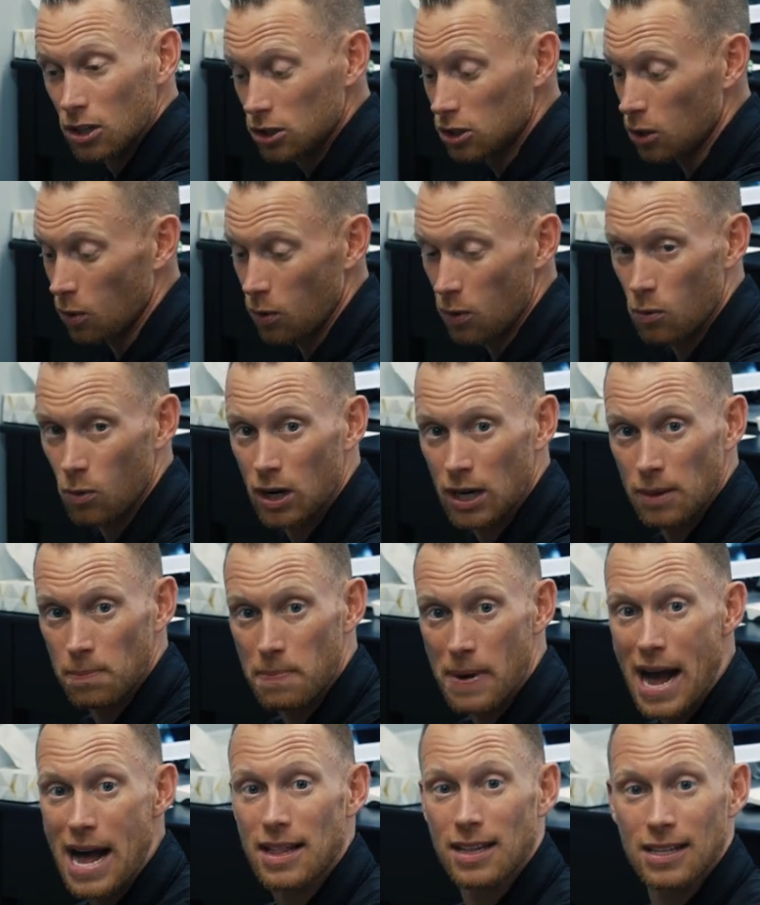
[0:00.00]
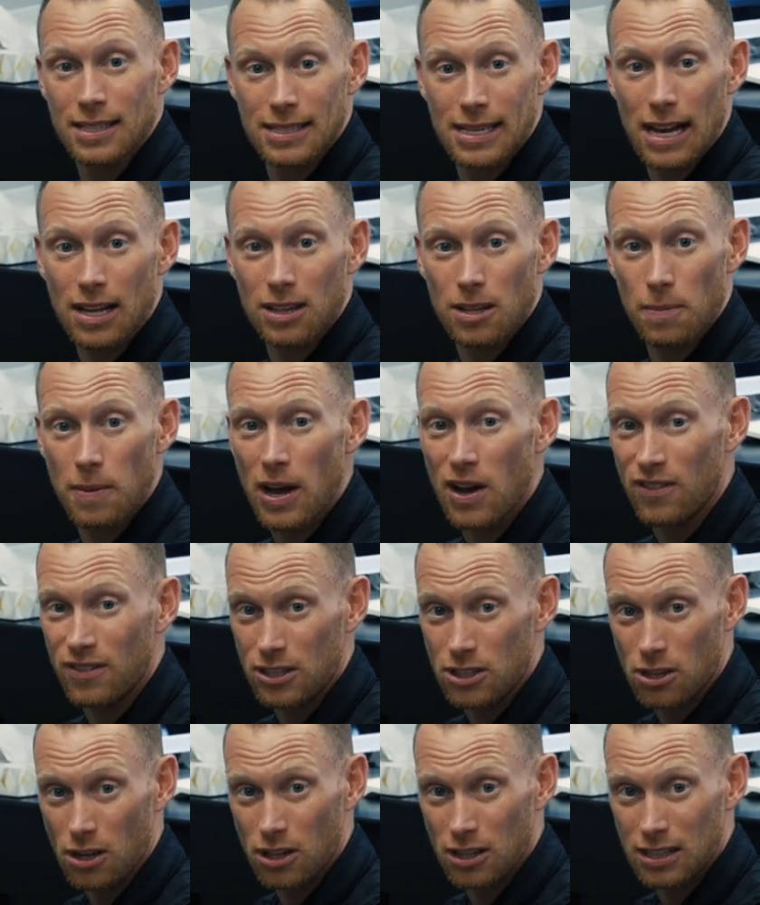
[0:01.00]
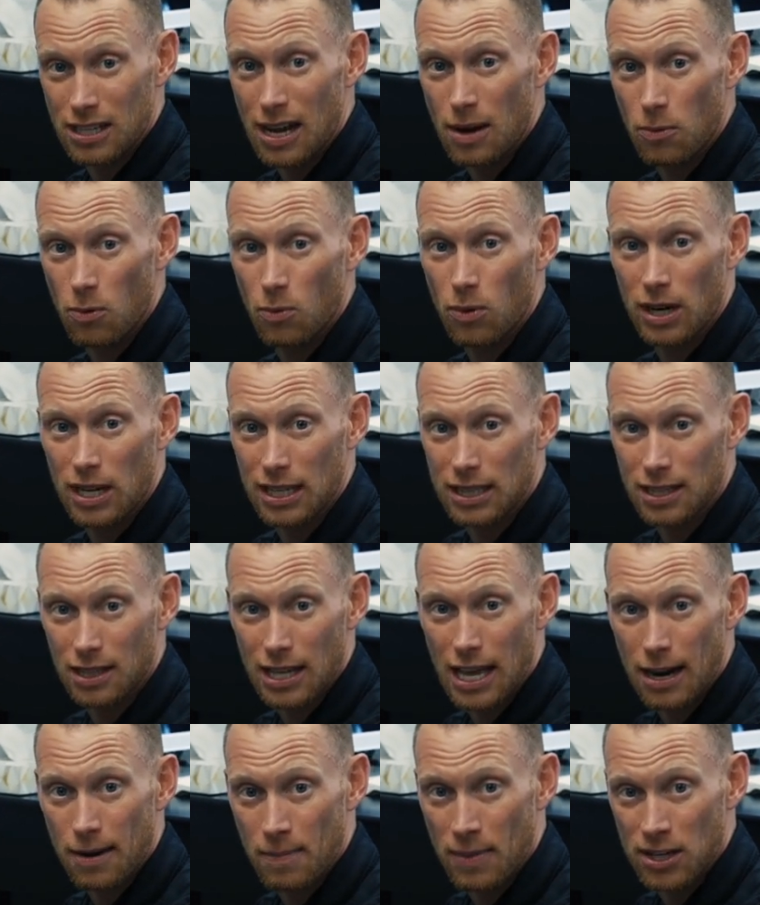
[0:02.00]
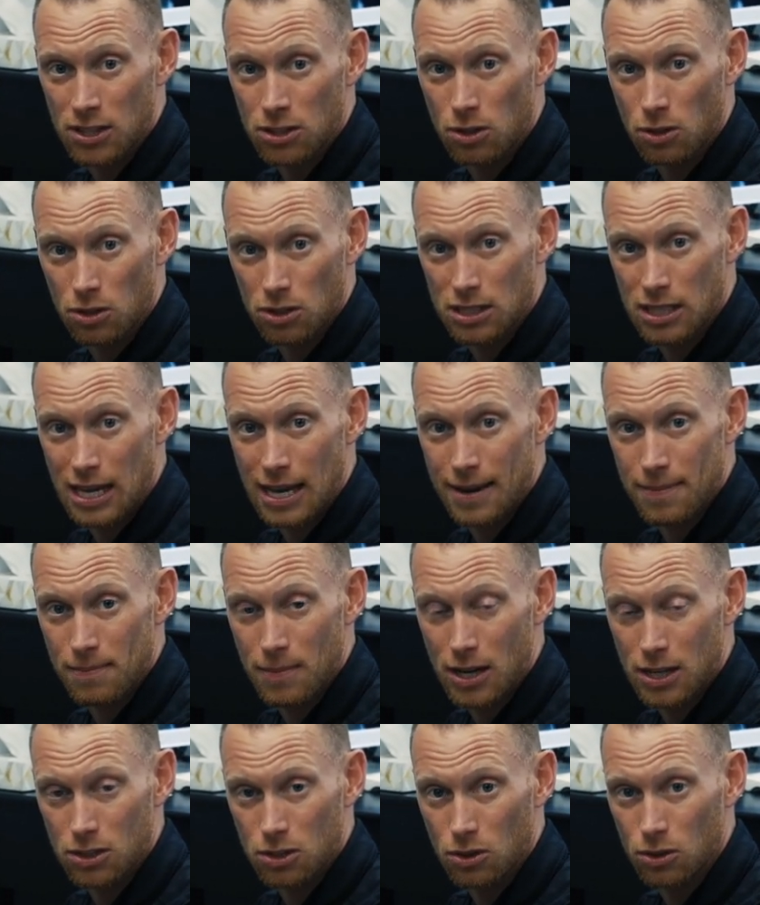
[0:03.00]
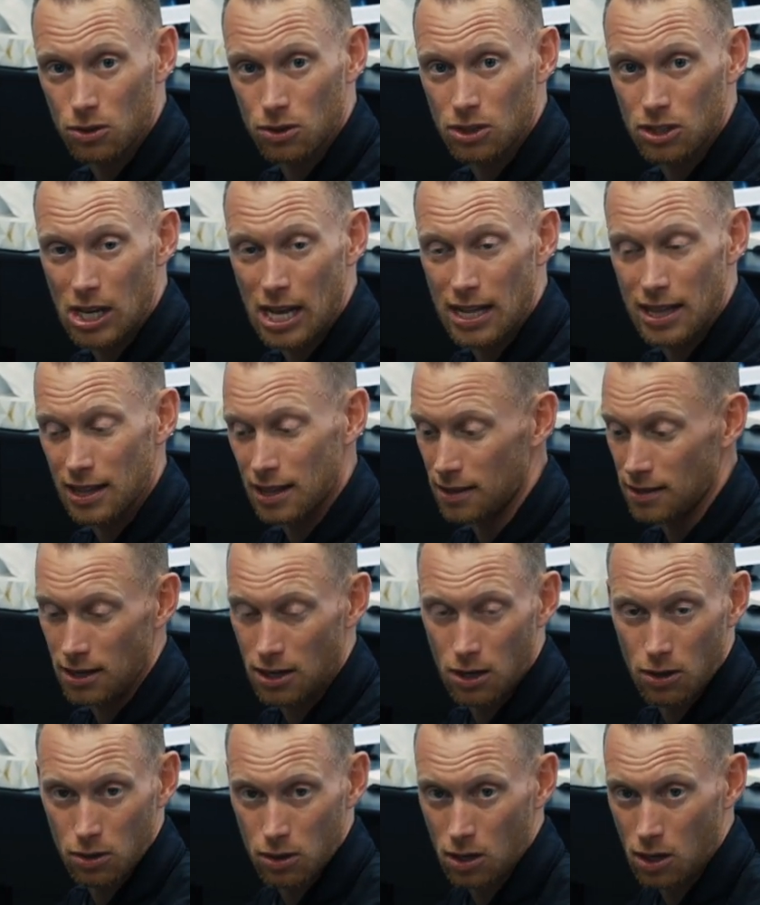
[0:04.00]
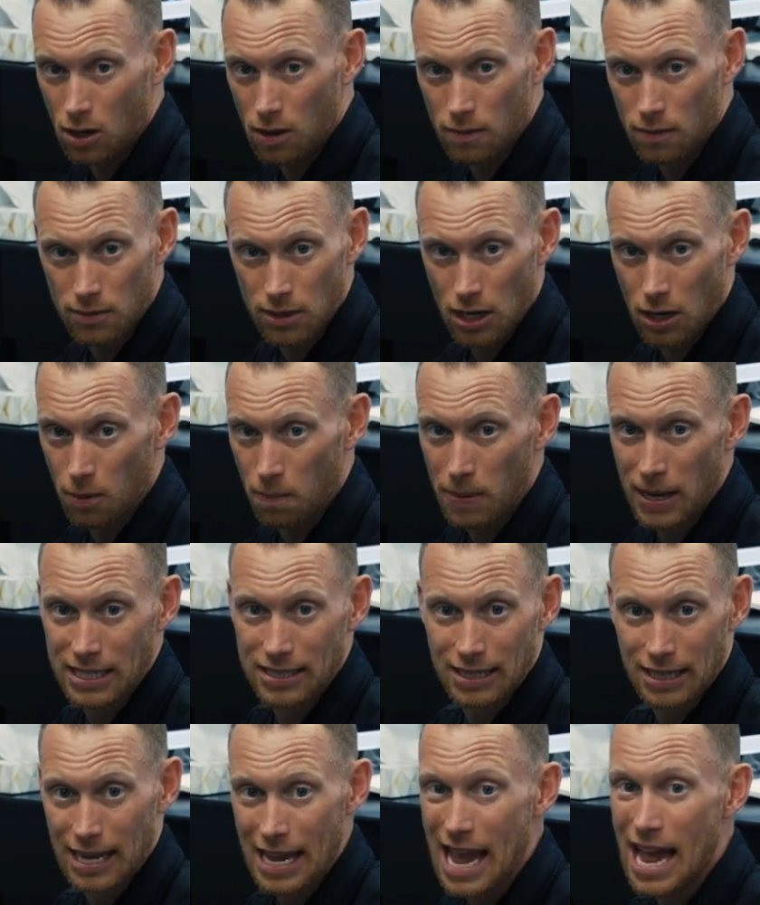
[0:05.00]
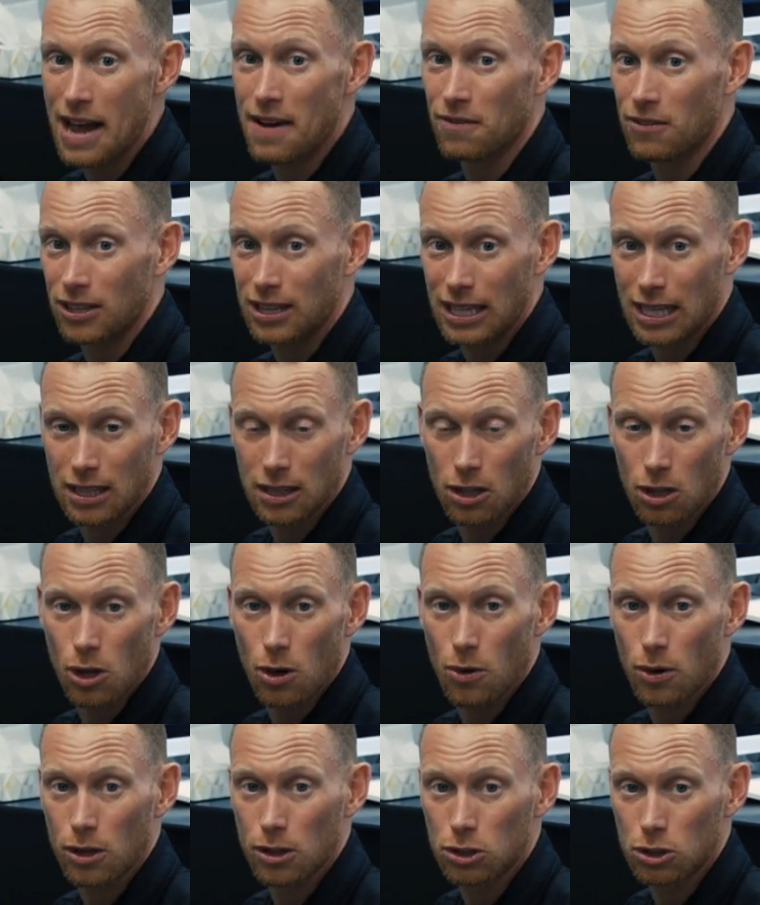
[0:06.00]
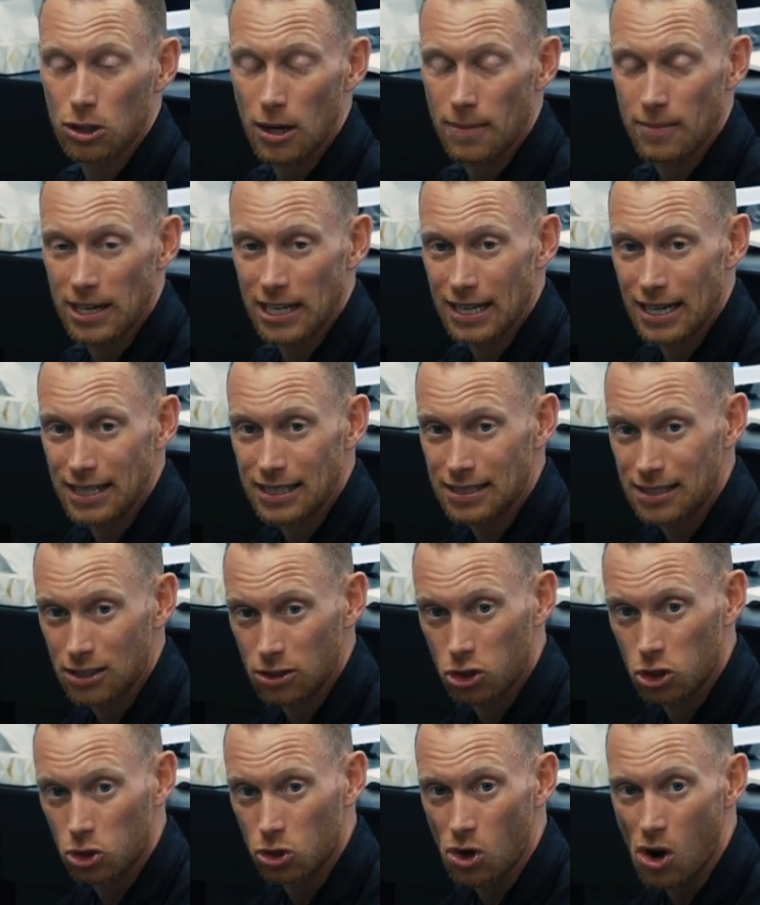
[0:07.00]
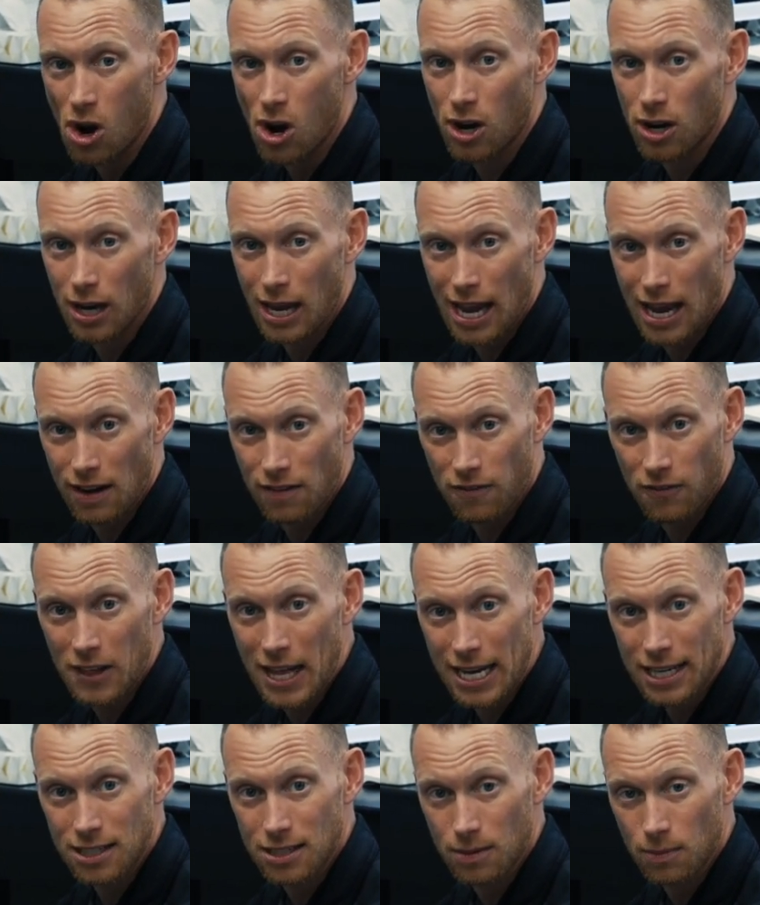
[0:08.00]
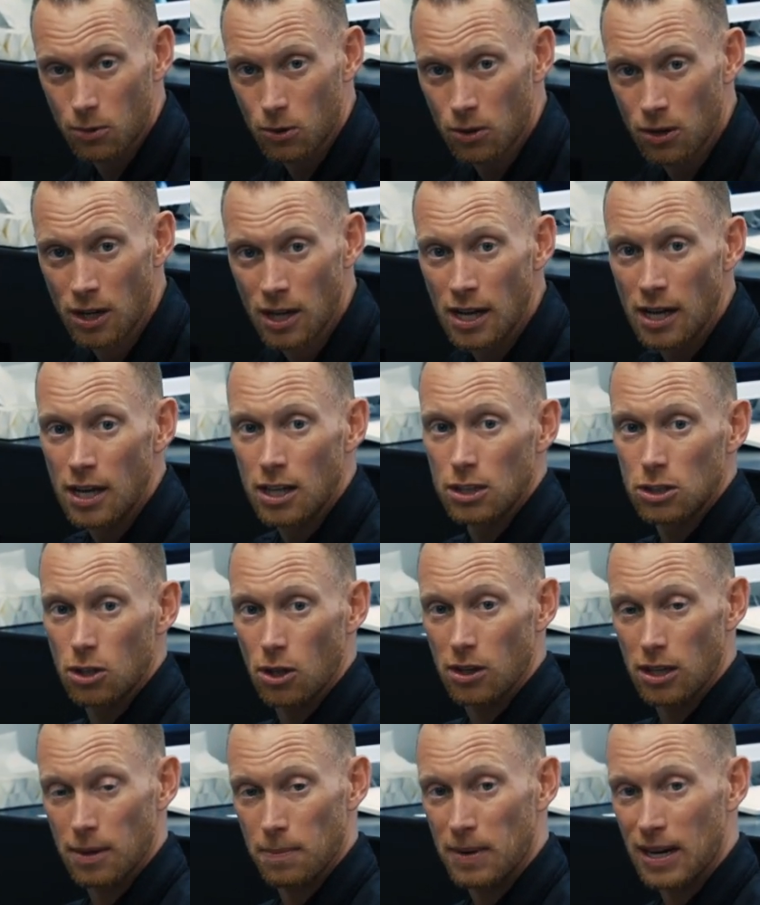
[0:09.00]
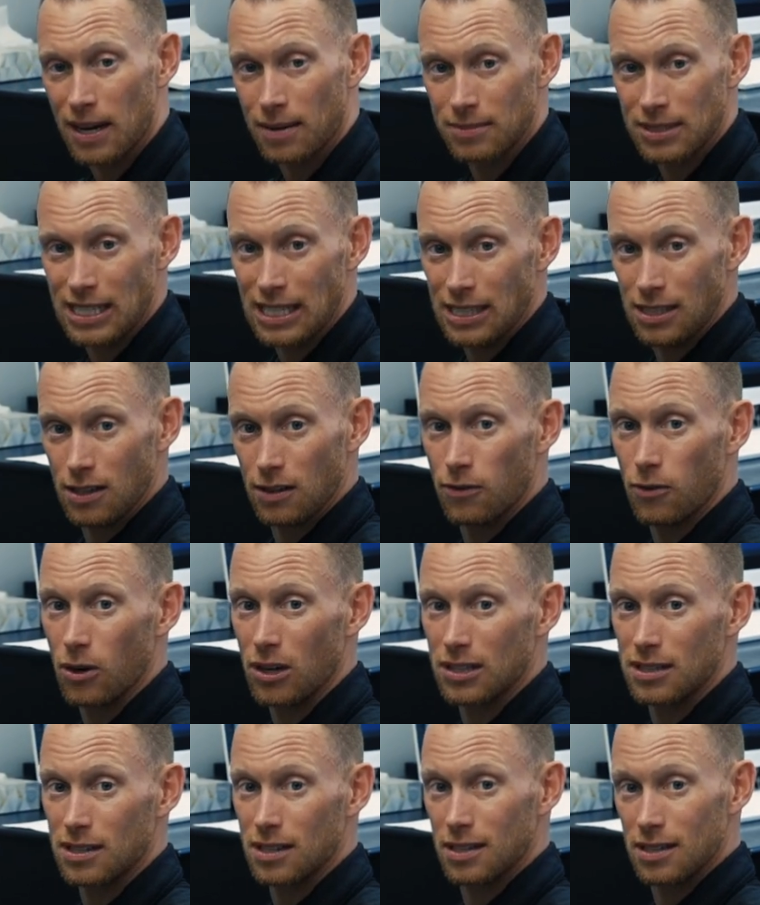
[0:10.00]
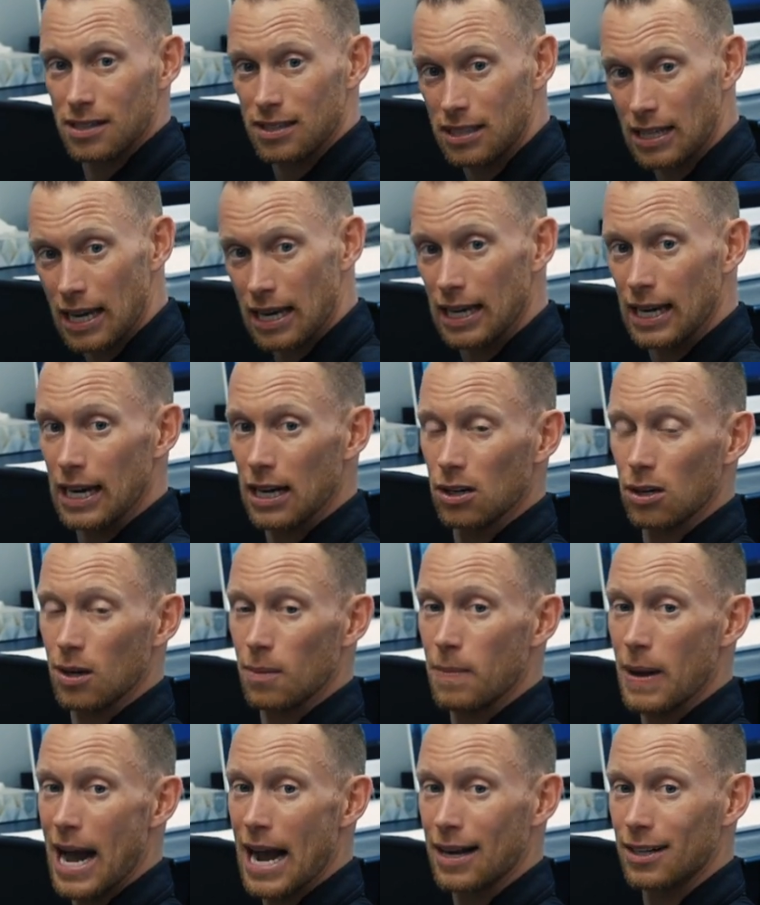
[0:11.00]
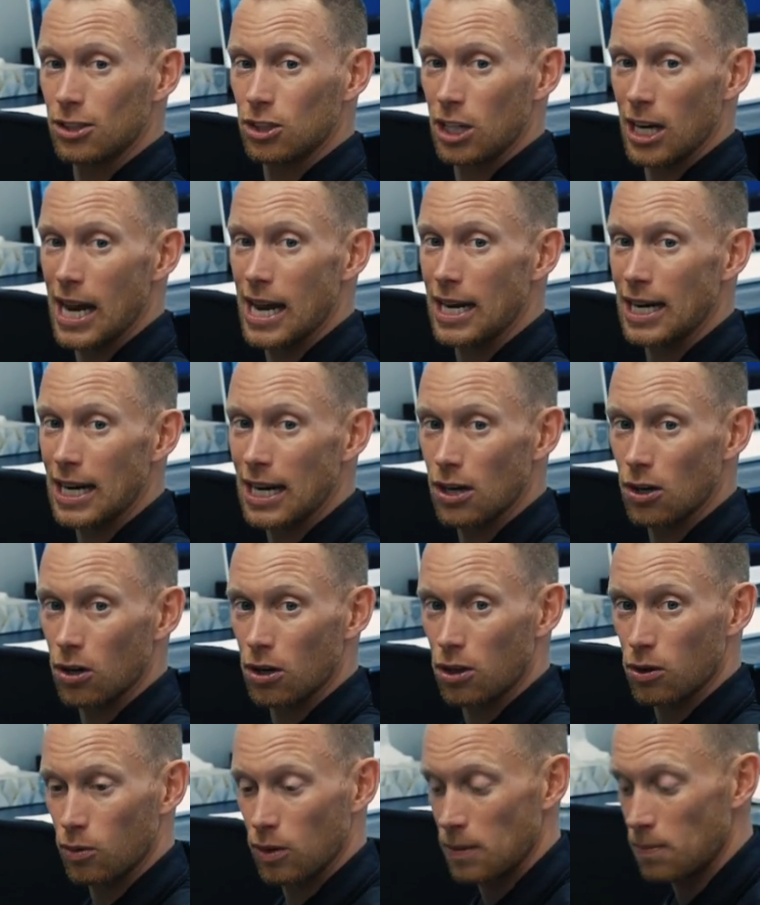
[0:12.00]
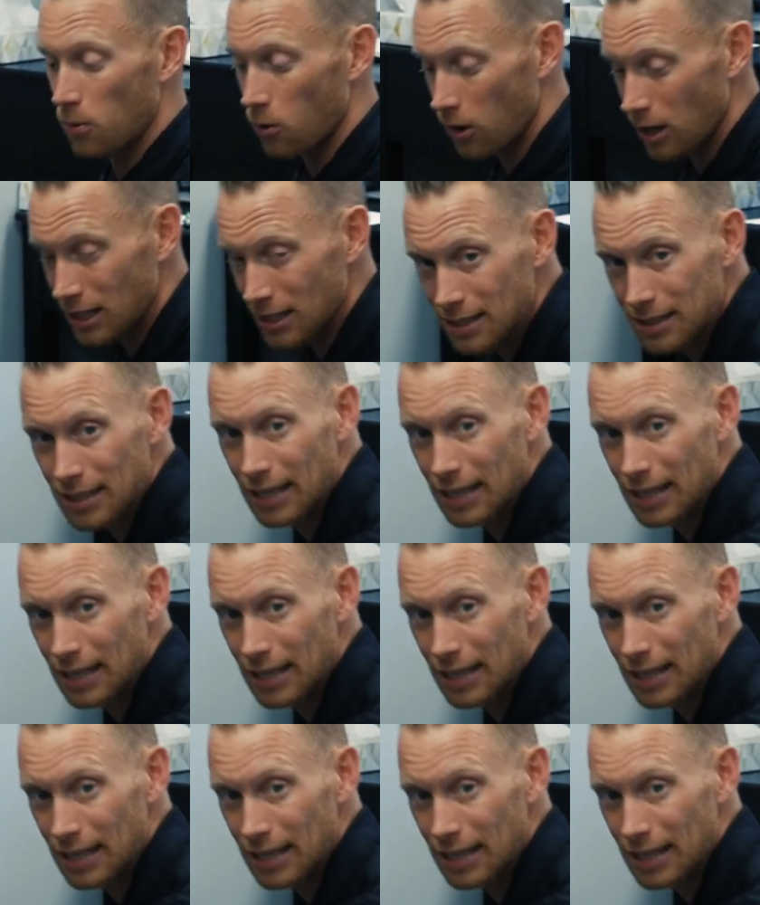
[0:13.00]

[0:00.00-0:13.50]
So we want to balance out the pelvis all the time. We want to get the leg muscles, the hip muscles, and you know, you know, basically everything in the lower extremity nice and strong and flexible, so that it becomes easy for us to sit in our back chain in our three-point